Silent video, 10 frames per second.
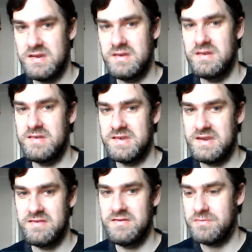a new
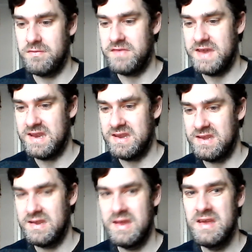series with Danny.